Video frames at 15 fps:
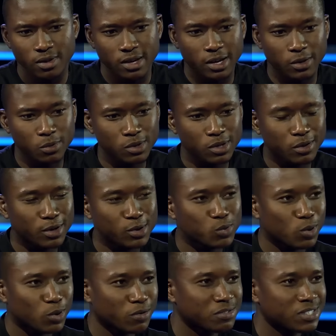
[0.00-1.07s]
I know the Great
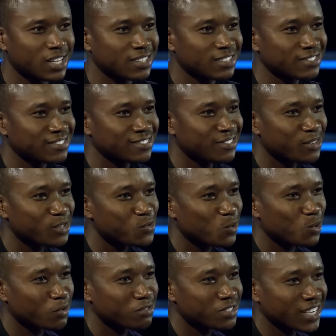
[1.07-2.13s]
Wall of China. The Great Wall of